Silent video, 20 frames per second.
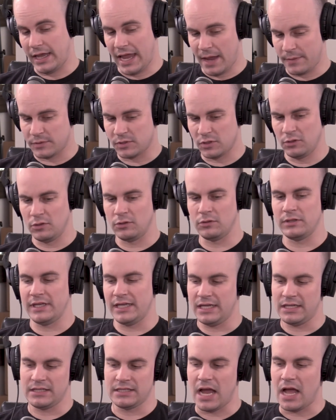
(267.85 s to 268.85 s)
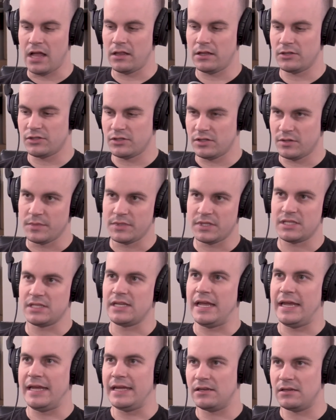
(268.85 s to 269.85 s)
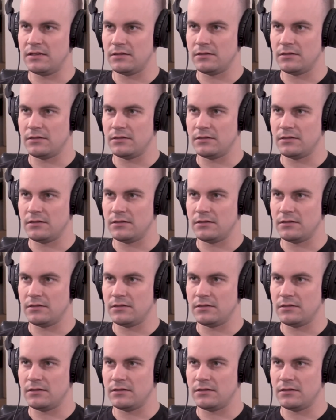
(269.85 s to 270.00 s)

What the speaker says: Absolutely acknowledge the mistake.